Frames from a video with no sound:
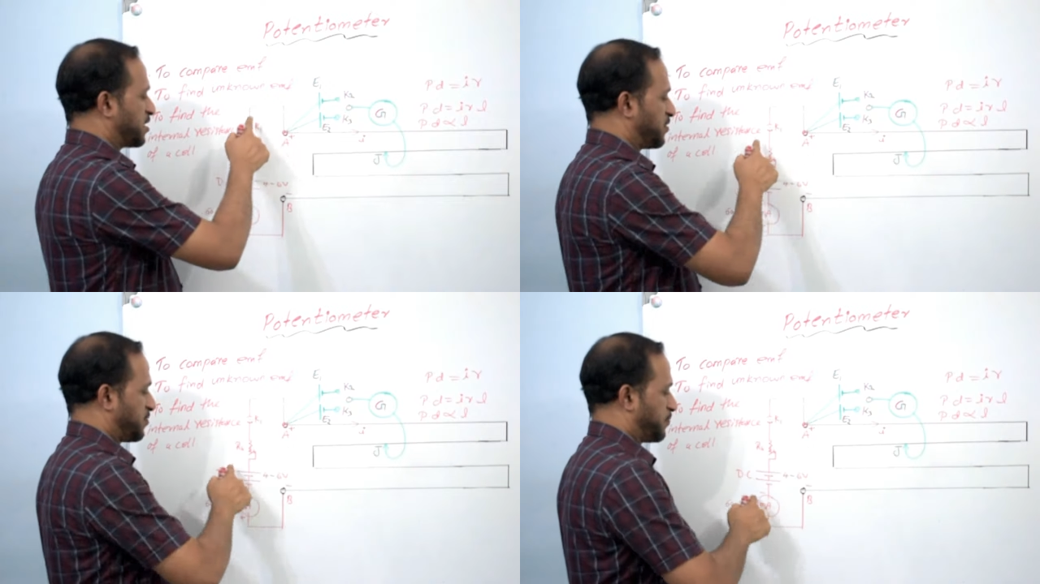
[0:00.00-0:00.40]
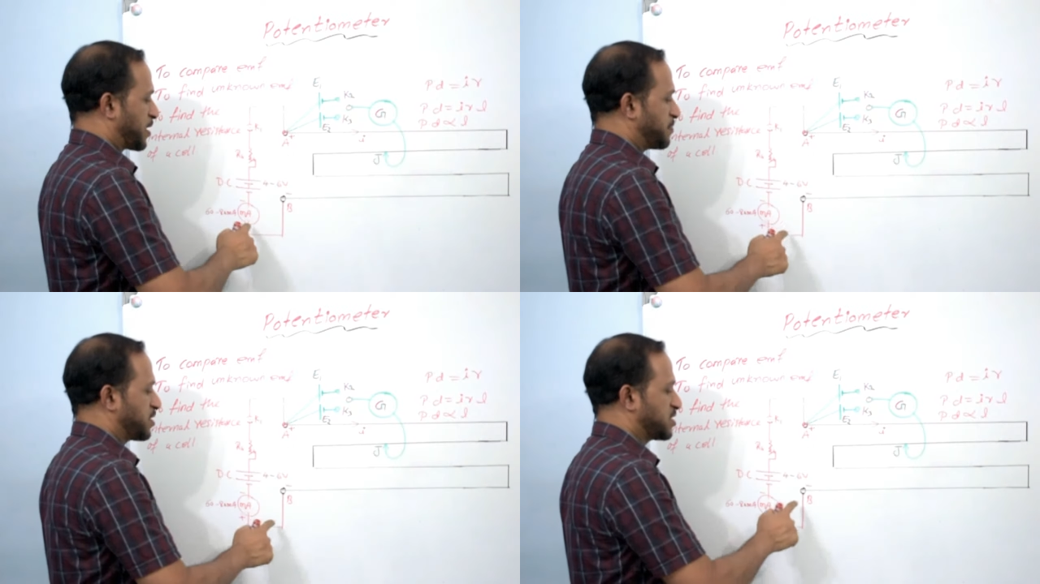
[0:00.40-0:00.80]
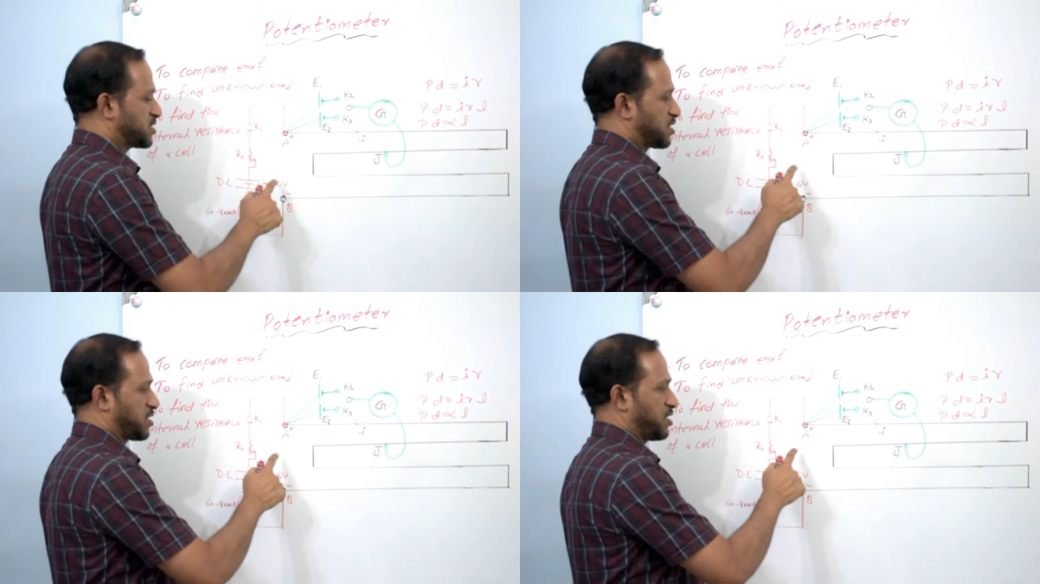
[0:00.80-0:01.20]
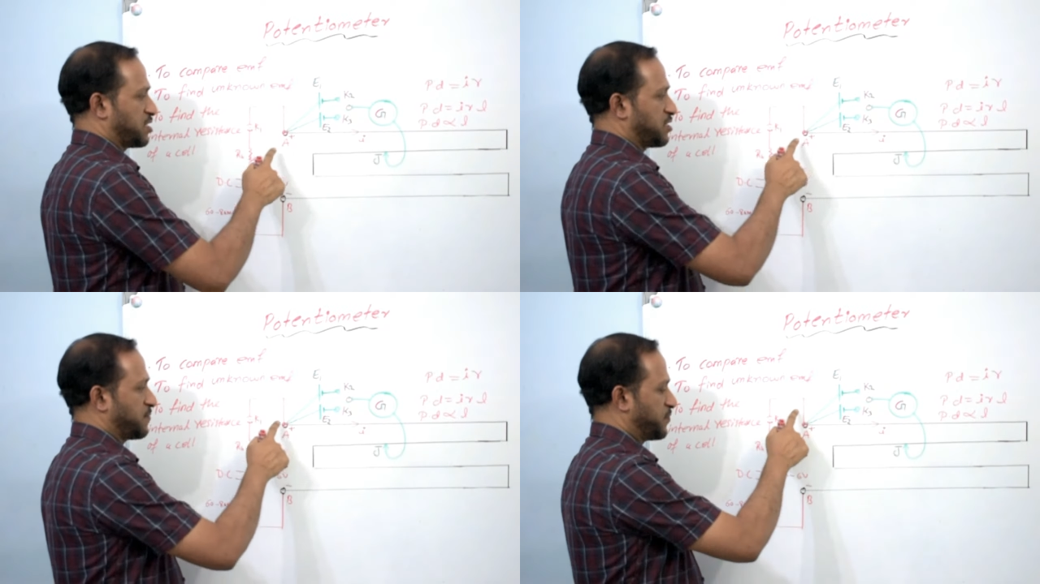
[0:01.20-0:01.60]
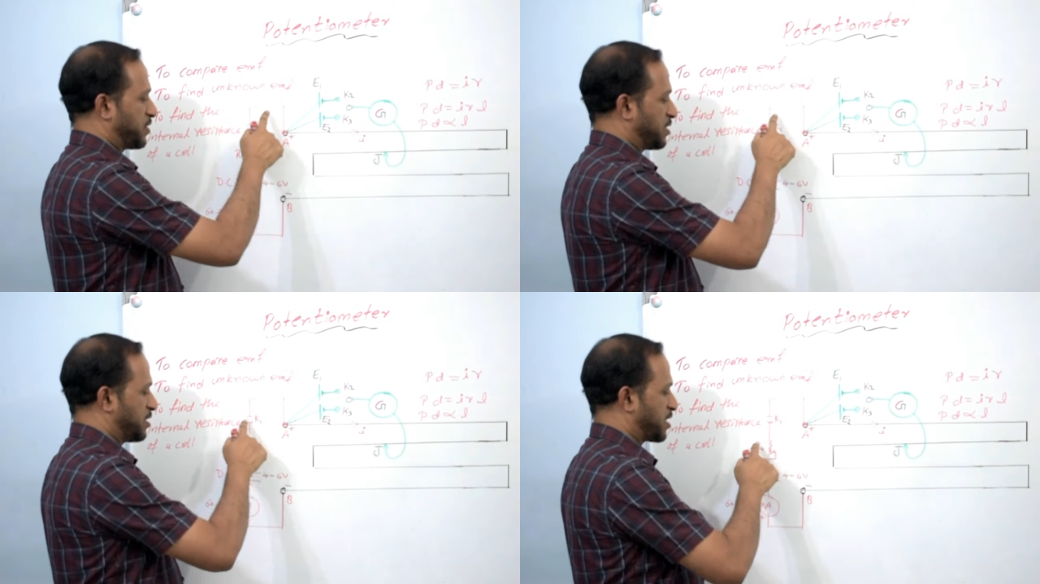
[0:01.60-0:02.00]
the primary circuit,
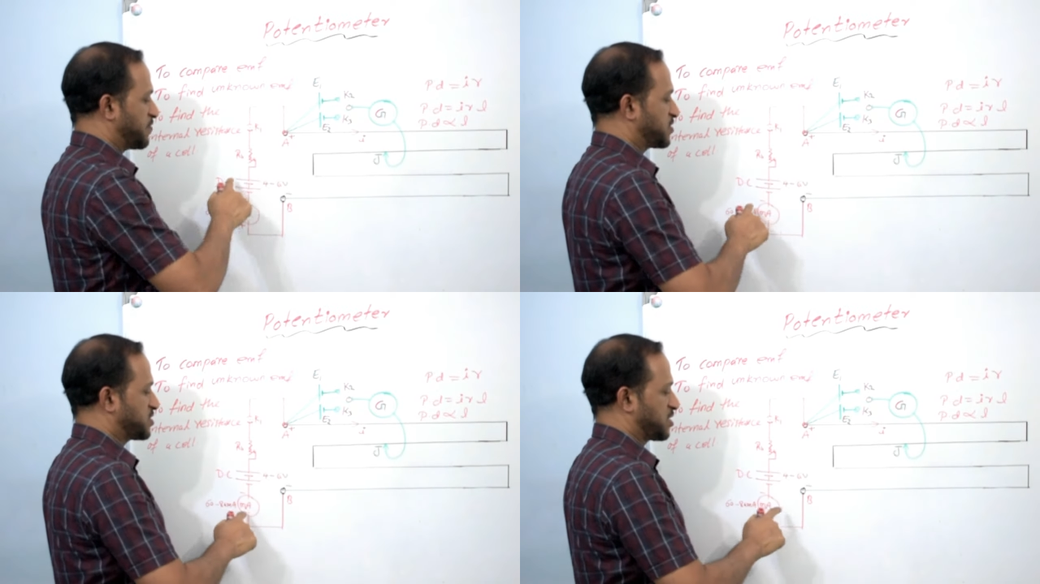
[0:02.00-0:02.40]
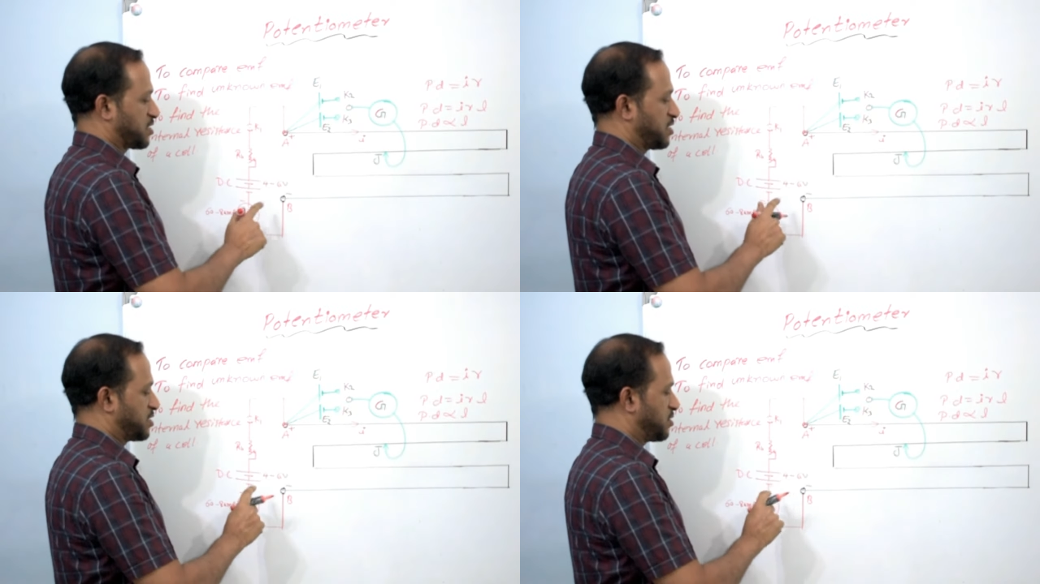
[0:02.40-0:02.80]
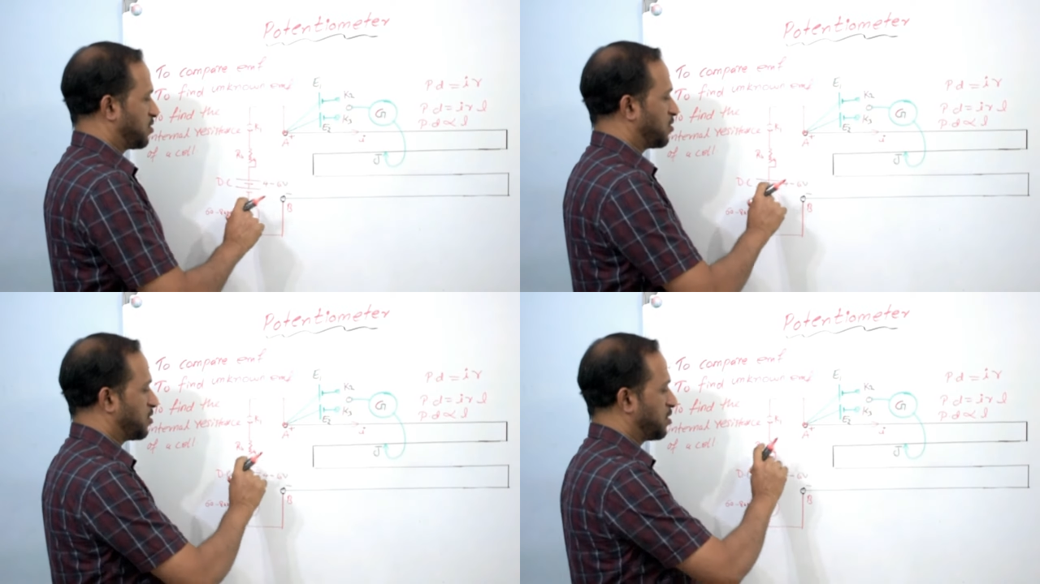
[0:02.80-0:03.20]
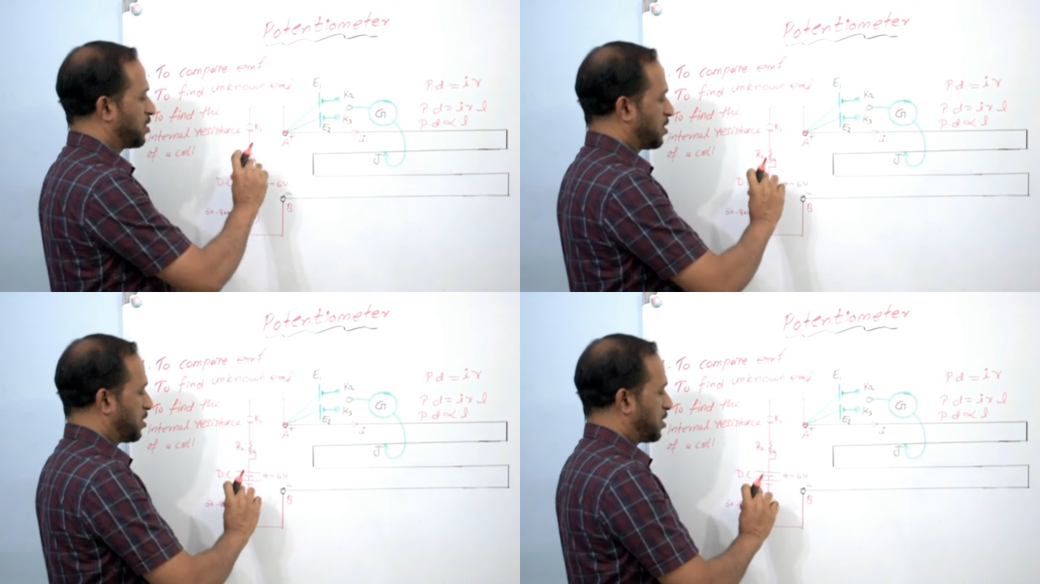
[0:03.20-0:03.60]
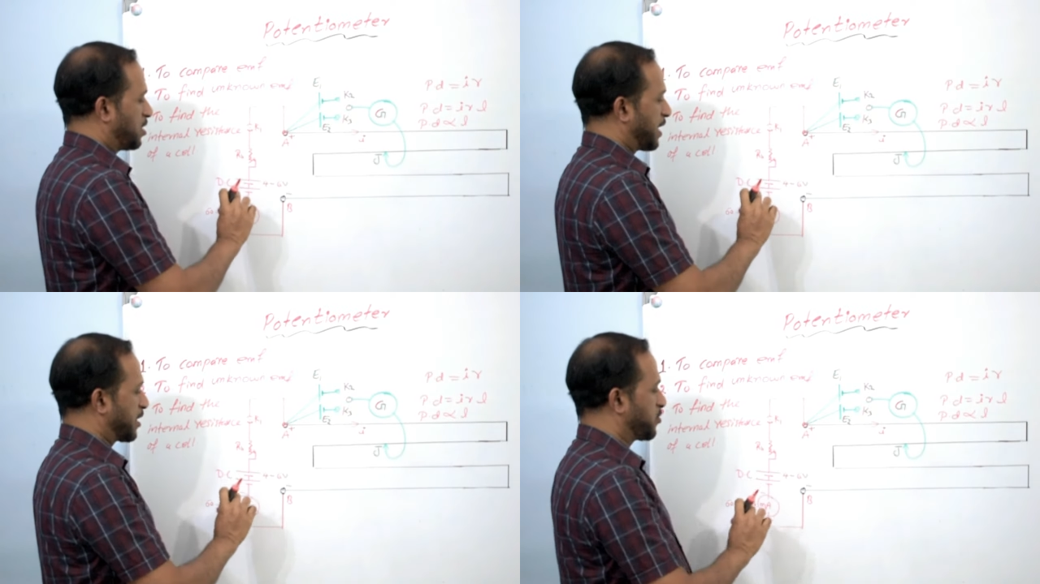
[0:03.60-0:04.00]
the driver circuit called
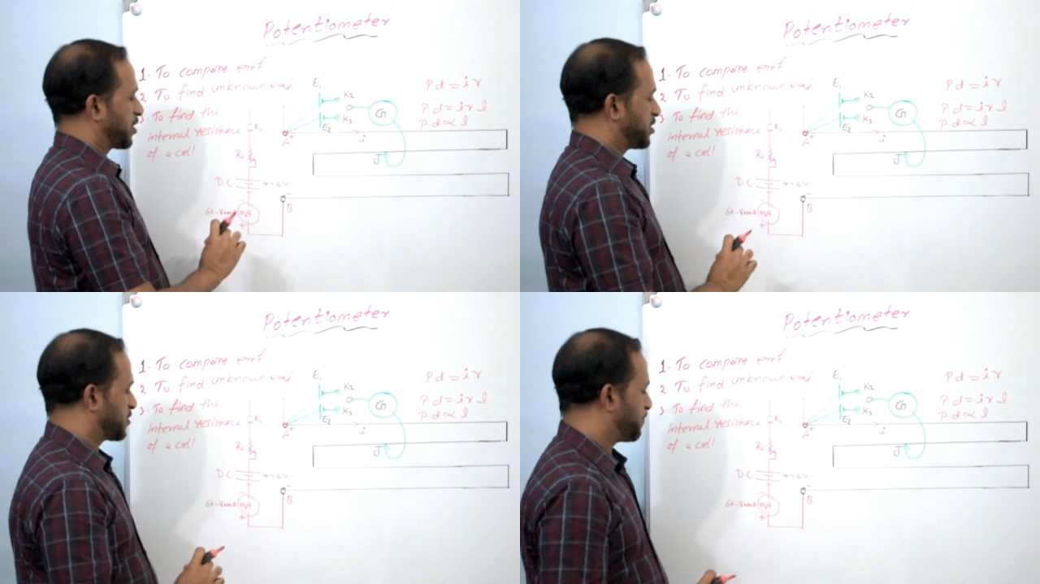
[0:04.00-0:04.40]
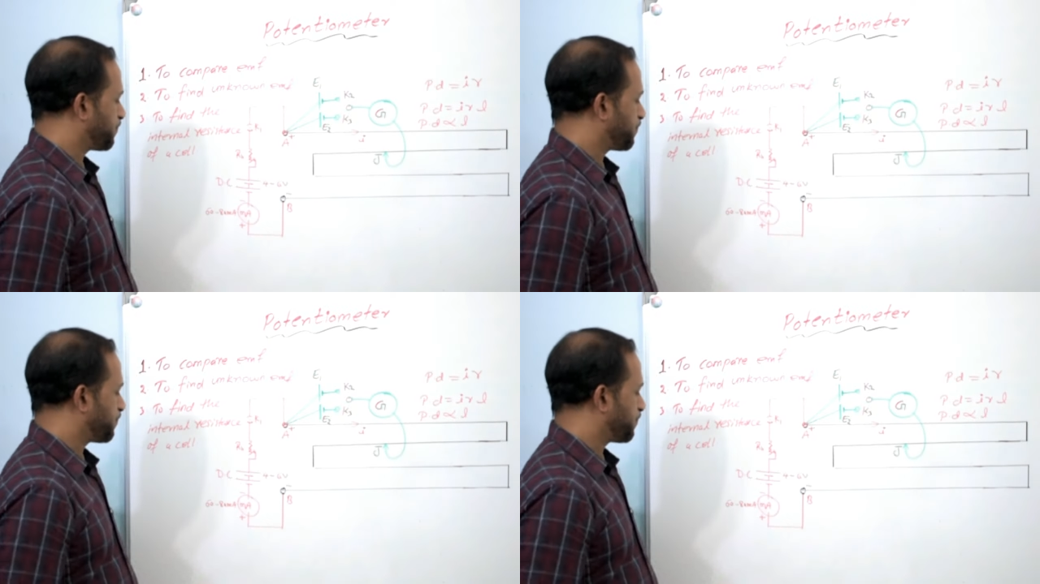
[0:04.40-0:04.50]
accurate,